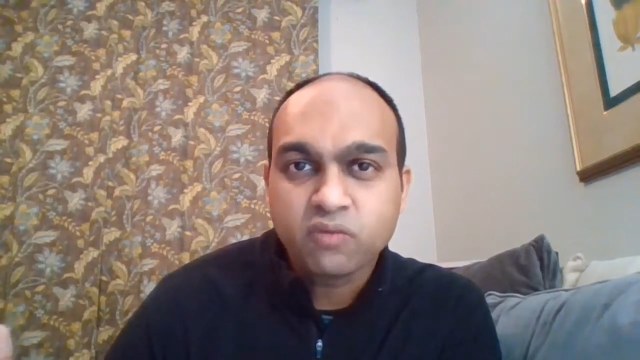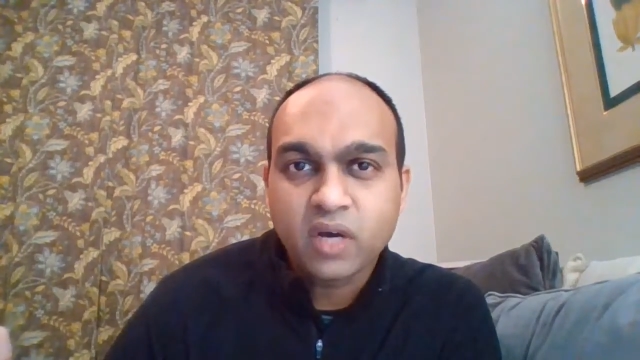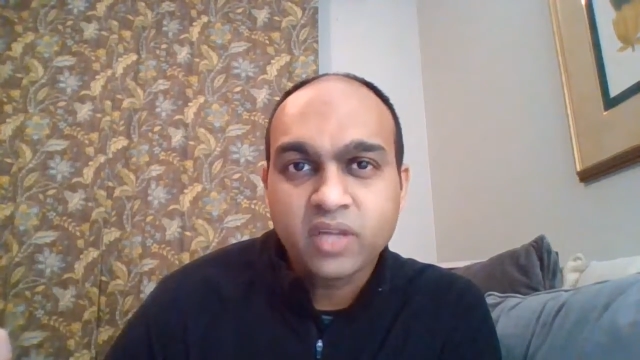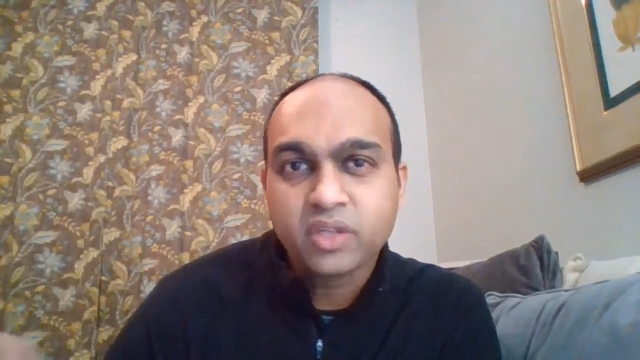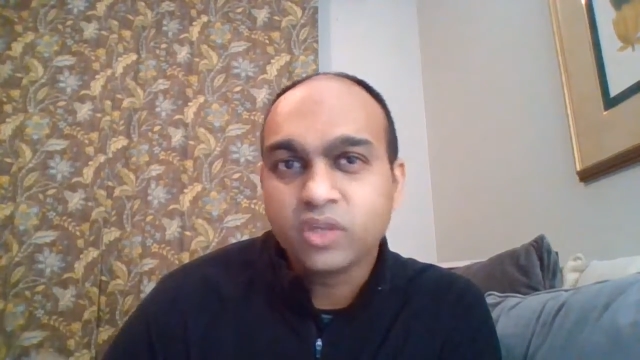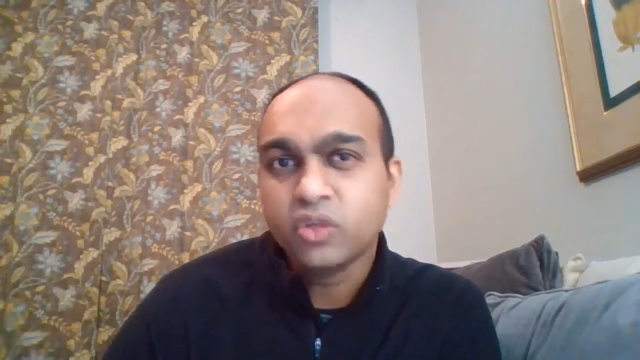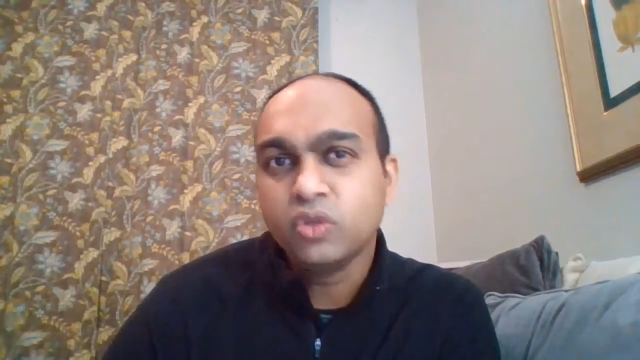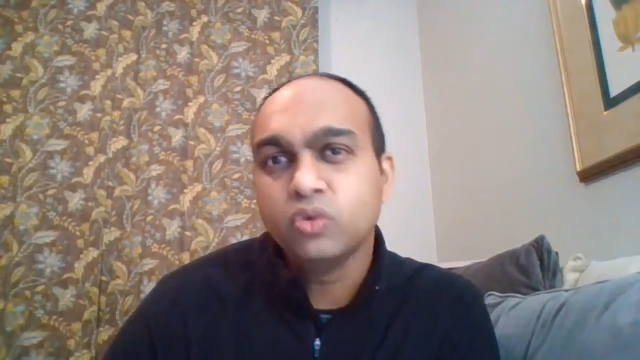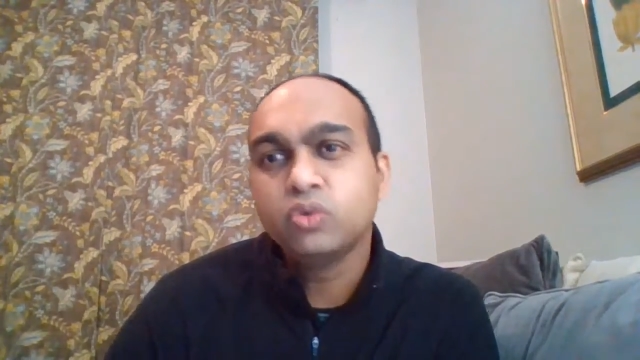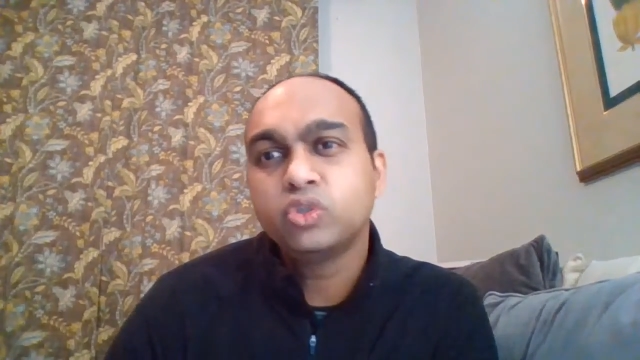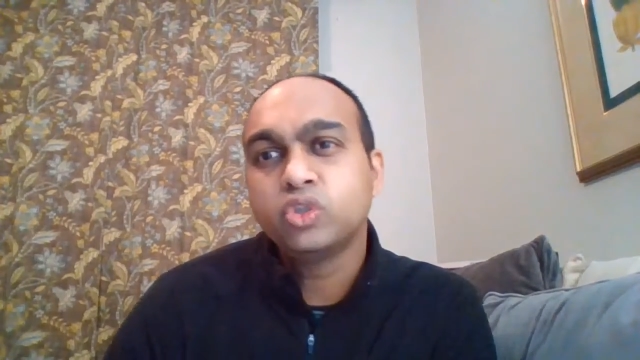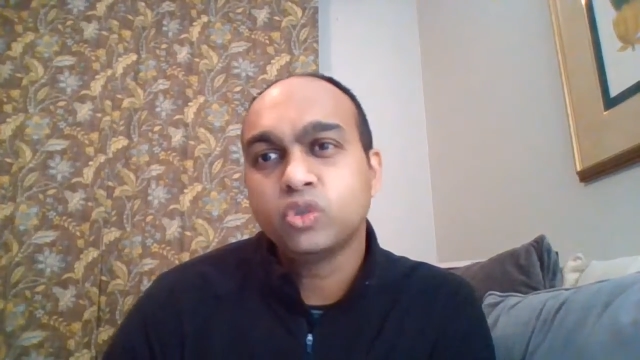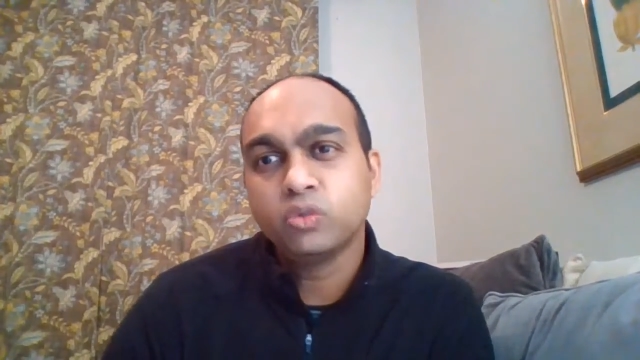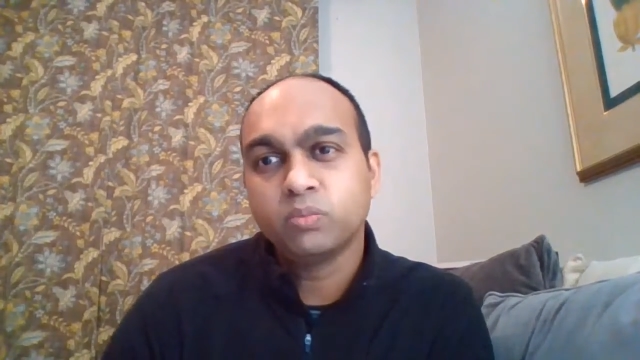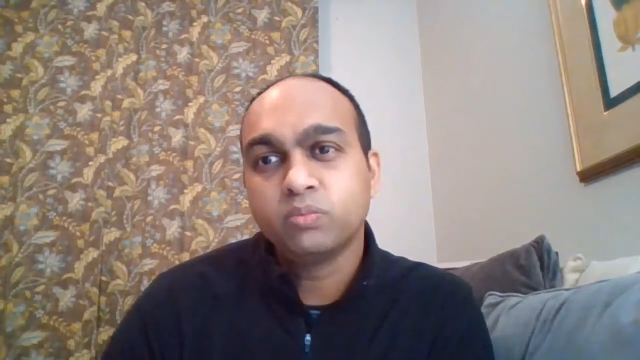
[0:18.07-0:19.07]
other
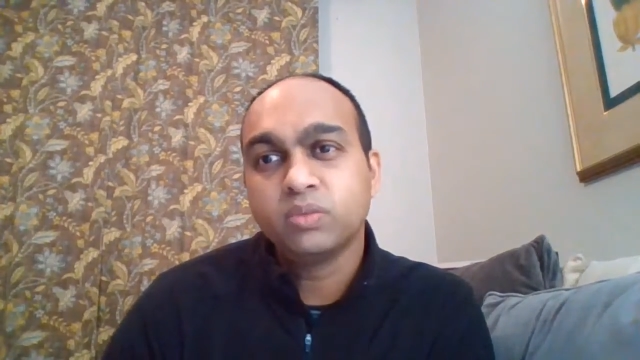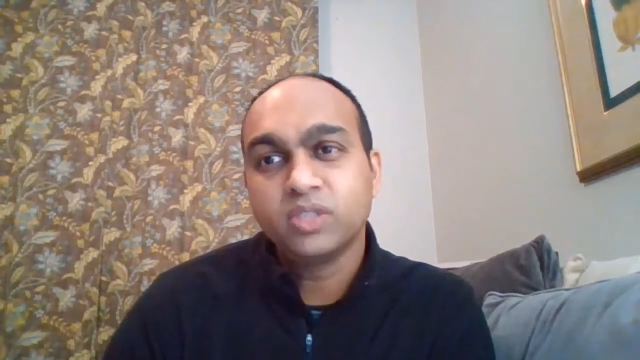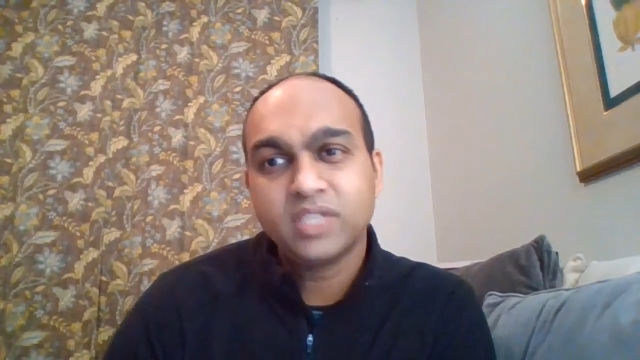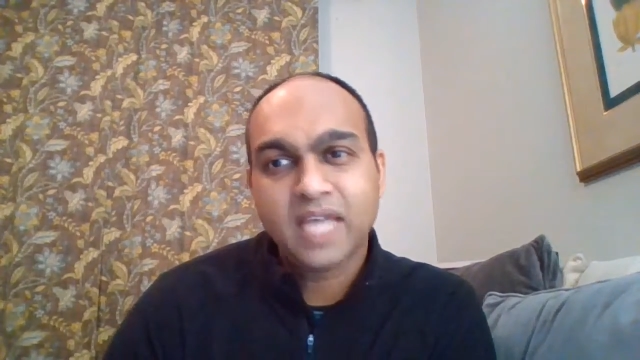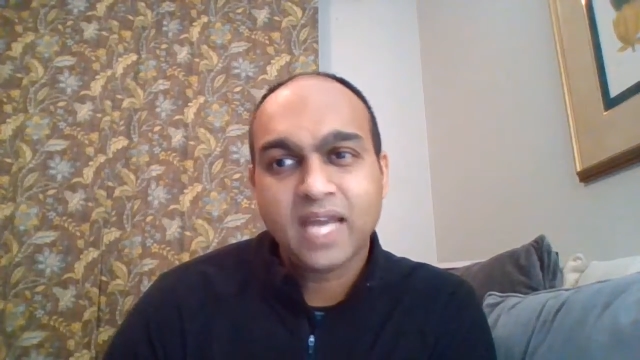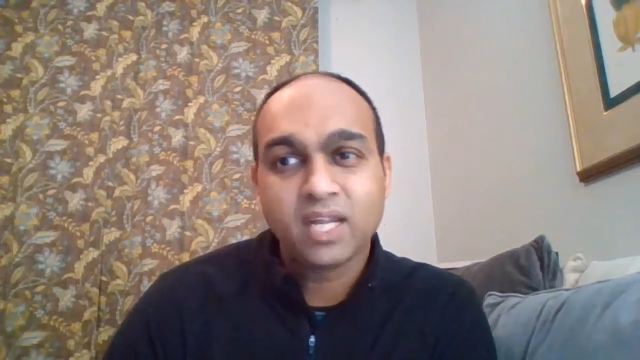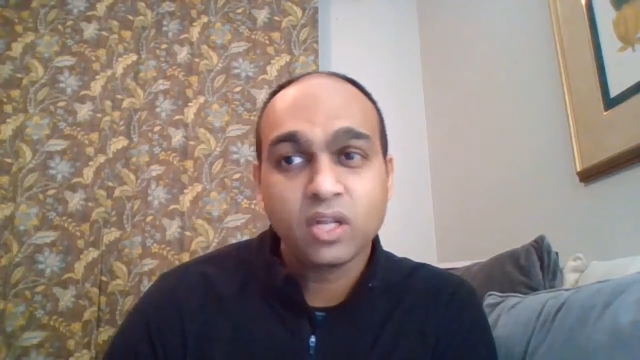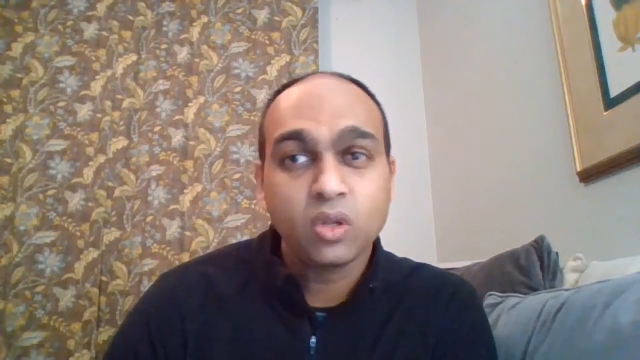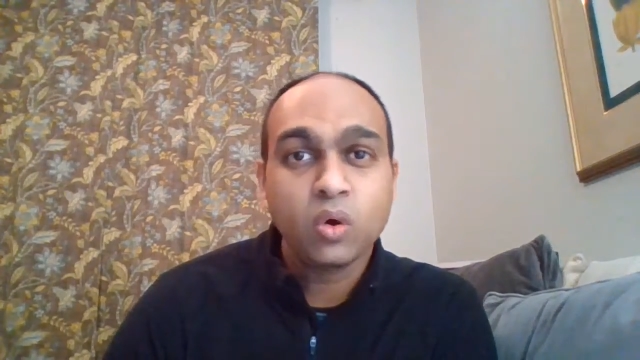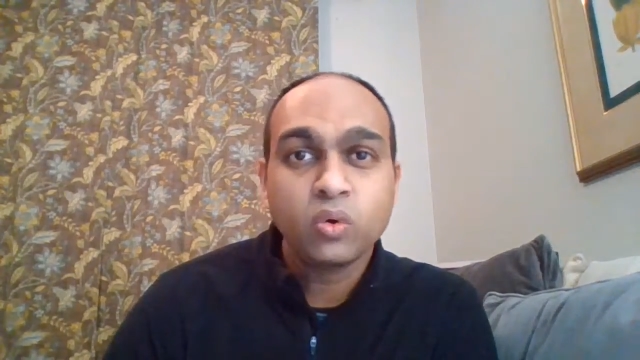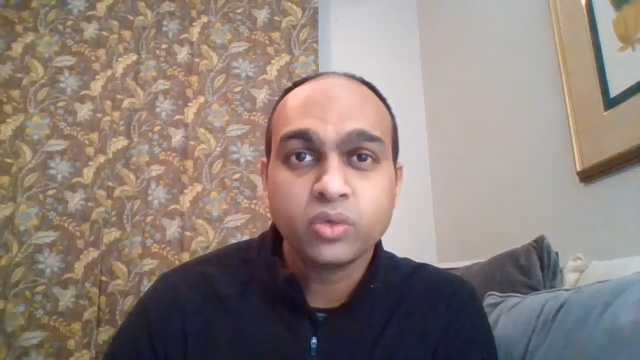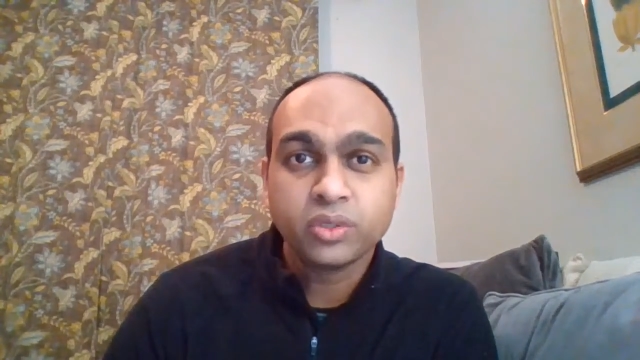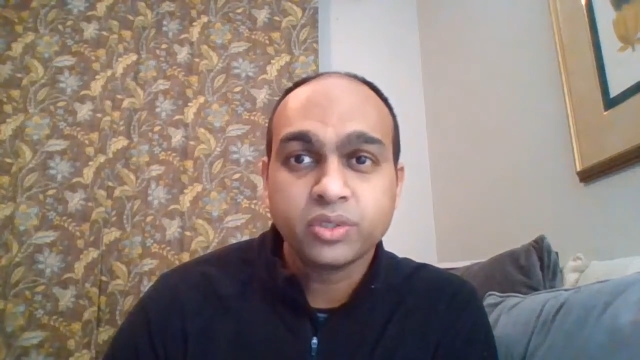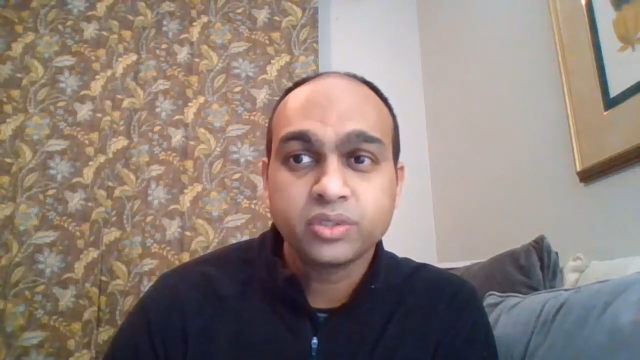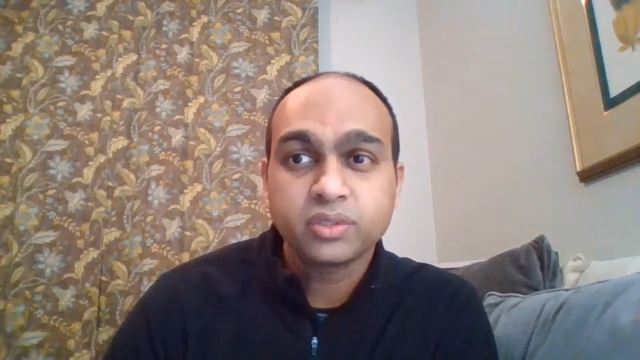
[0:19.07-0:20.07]
YouTube channel
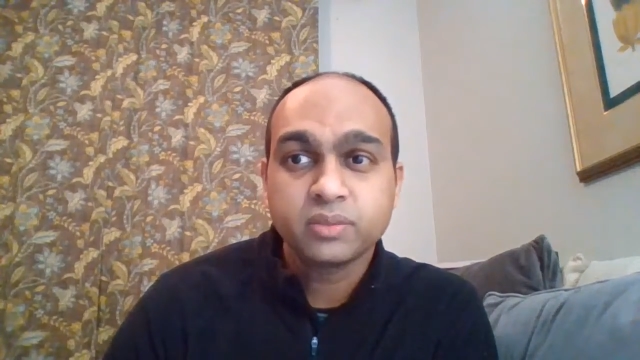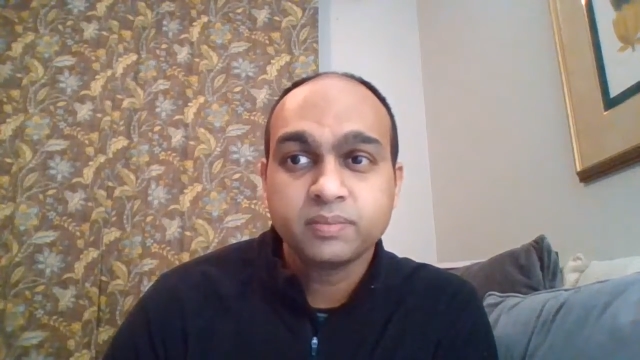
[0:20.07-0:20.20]
owners.